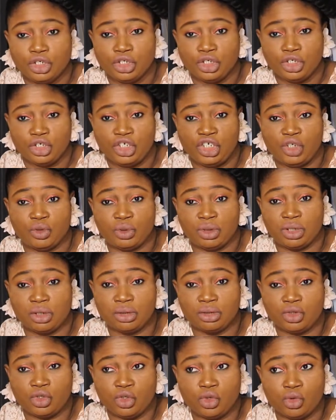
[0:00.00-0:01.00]
she was
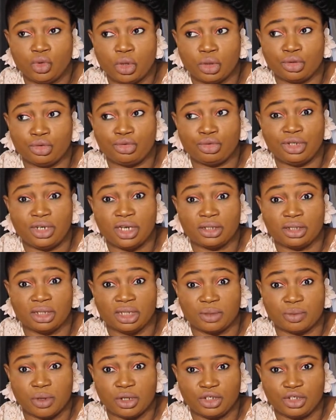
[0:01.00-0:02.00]
on 2 or 3 days
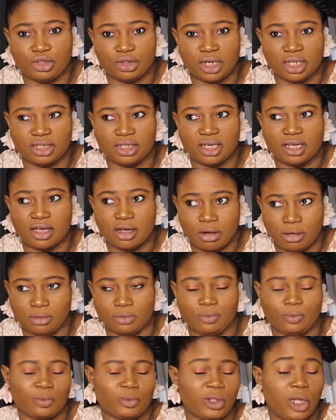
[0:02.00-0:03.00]
suspension. I said, come,
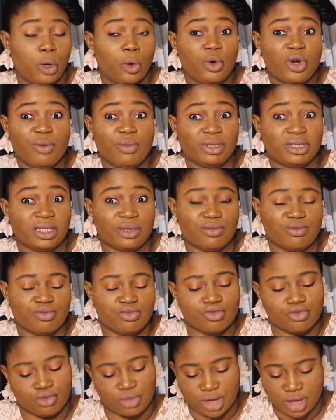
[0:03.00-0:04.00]
what do you mean to
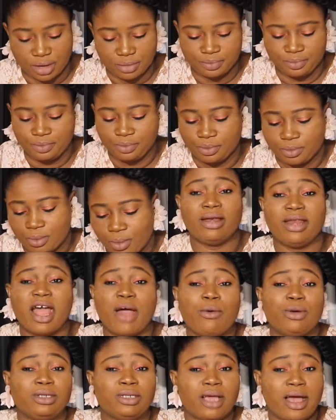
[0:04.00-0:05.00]
me? Yeah?
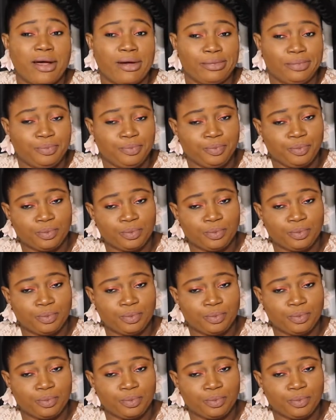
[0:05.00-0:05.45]
That was her.